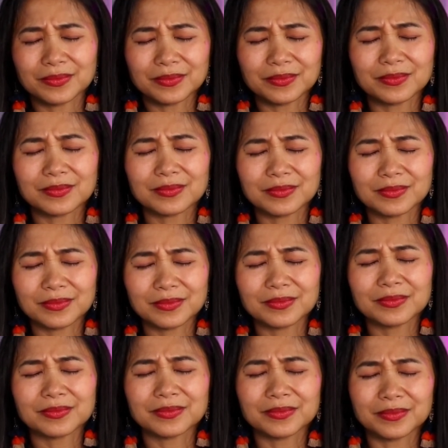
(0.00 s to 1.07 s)

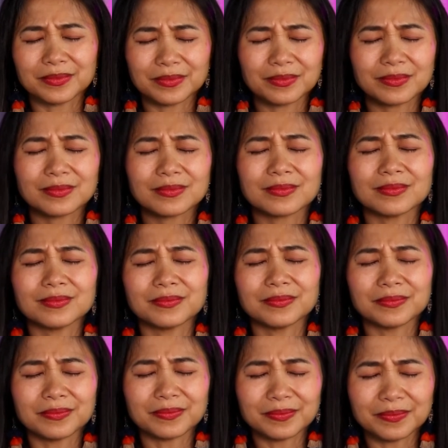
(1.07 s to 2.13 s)

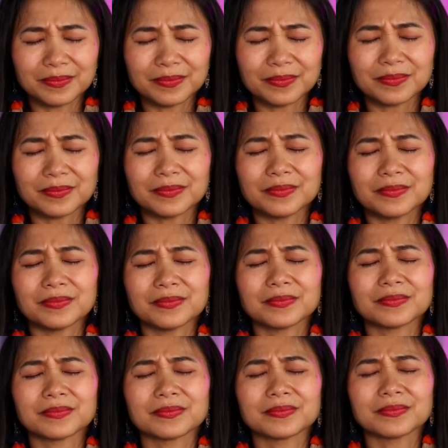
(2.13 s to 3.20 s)

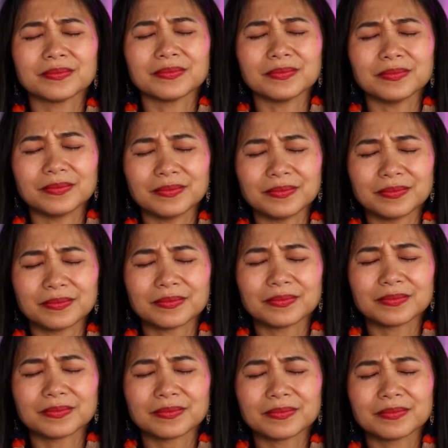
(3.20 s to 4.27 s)

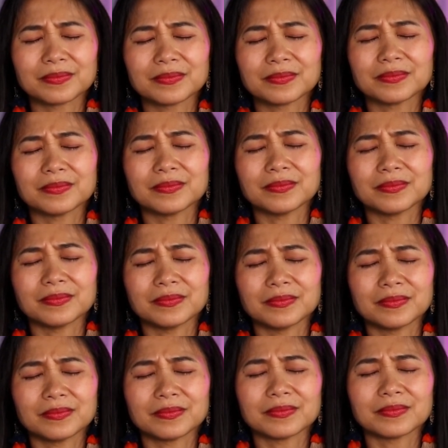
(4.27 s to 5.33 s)

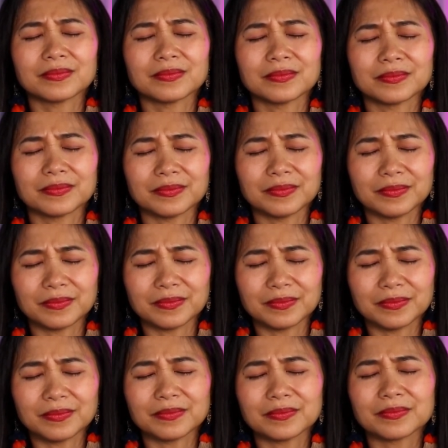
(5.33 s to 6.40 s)

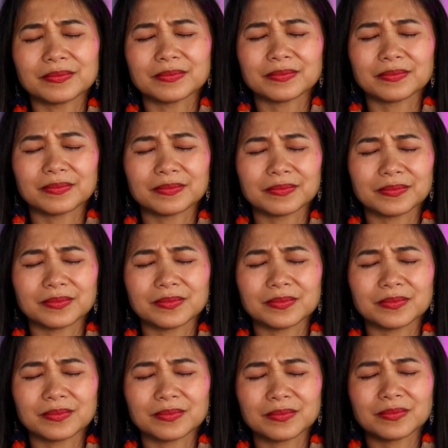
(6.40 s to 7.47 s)

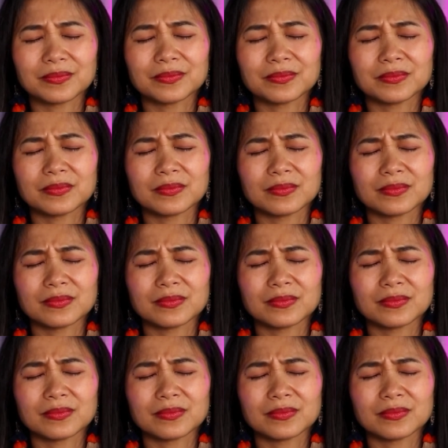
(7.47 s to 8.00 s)
(not speaking)